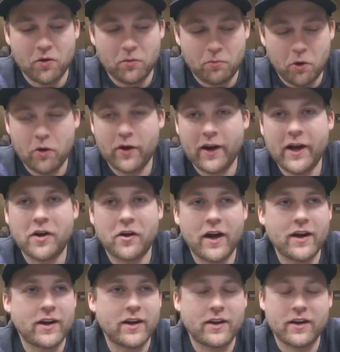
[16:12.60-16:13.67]
Poet and I
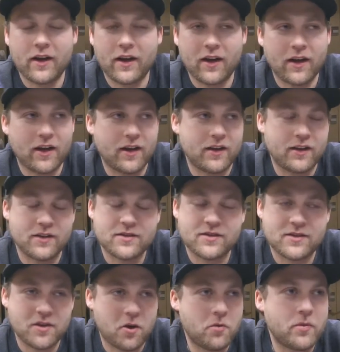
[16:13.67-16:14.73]
grinded
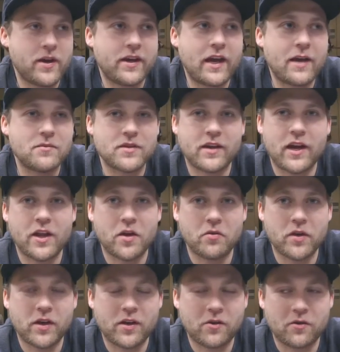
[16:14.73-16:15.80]
so many games together.
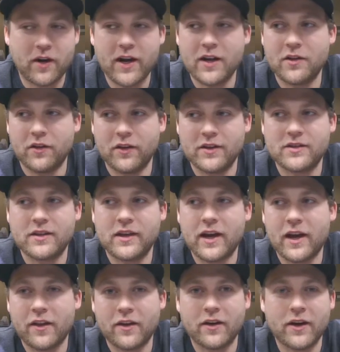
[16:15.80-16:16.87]
We created the list
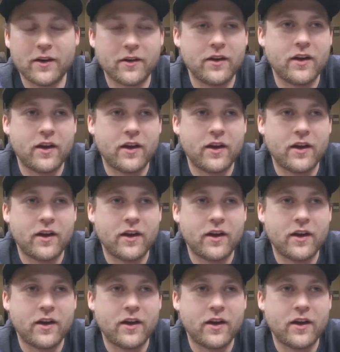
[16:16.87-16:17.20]
together, and